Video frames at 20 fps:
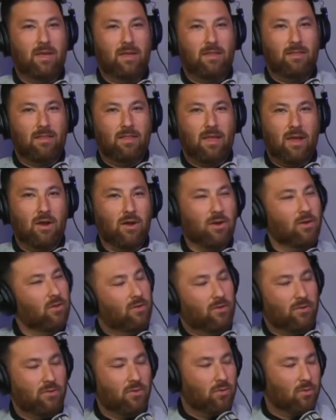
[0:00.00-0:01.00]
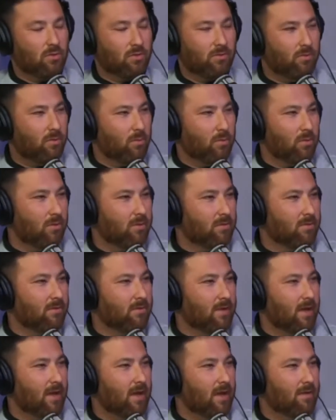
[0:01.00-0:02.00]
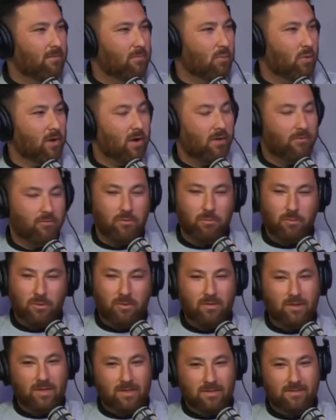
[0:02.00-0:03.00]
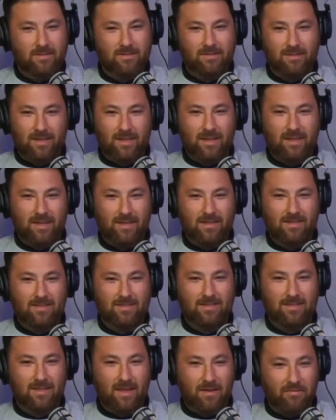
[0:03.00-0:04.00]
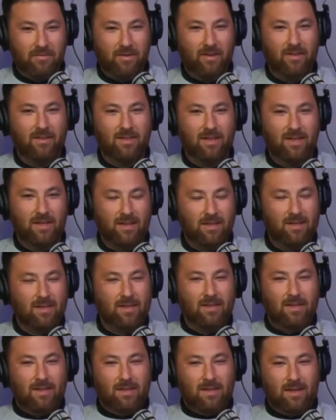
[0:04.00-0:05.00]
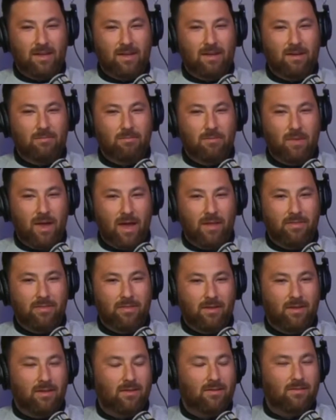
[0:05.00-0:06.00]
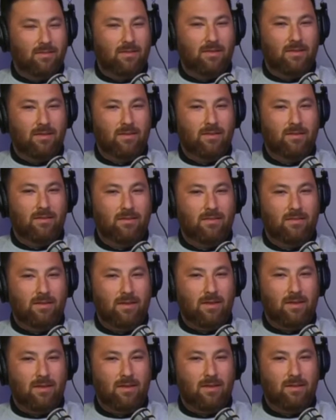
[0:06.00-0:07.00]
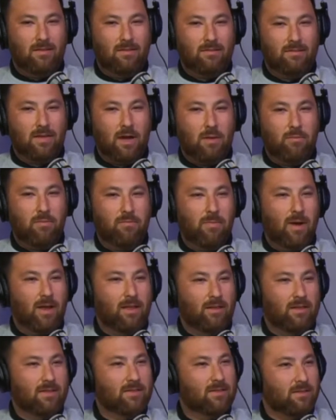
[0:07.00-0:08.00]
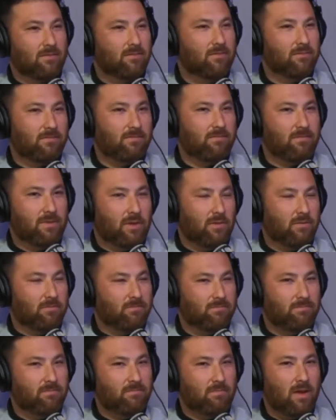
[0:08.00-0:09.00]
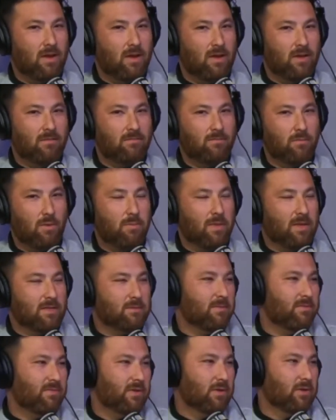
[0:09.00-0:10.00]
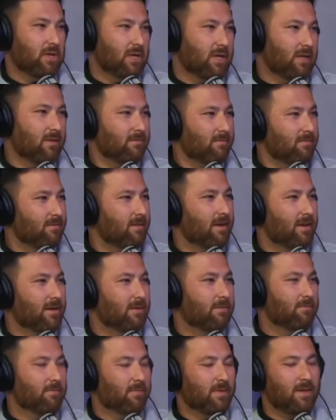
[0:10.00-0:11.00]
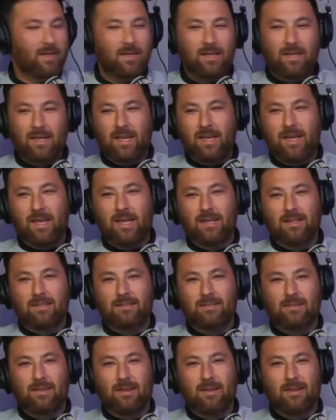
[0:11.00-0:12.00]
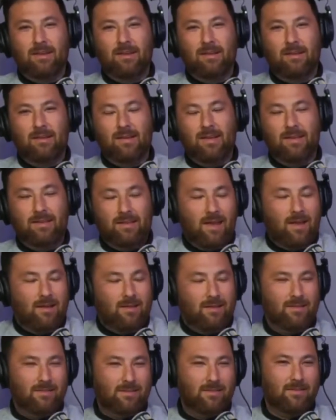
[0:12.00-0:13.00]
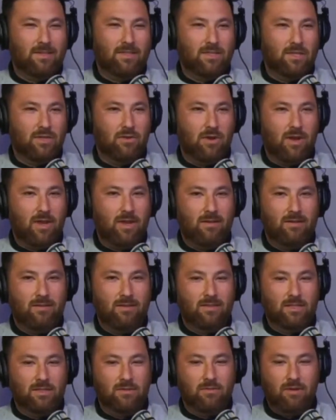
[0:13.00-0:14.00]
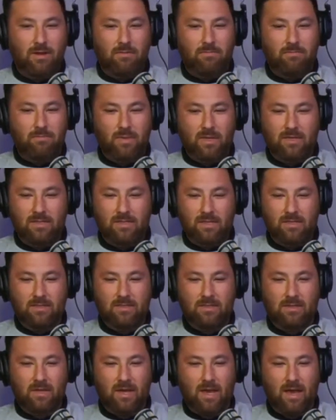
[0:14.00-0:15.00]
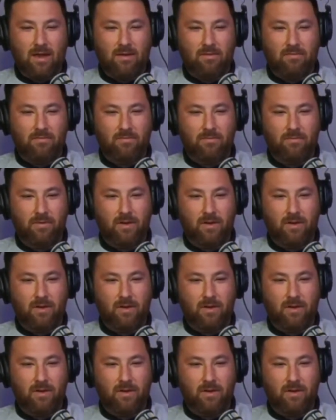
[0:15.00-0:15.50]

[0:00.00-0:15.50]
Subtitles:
their little corner of the world more comfortable is definitely at the top of my list of what makes me feel good. And it's a great business to have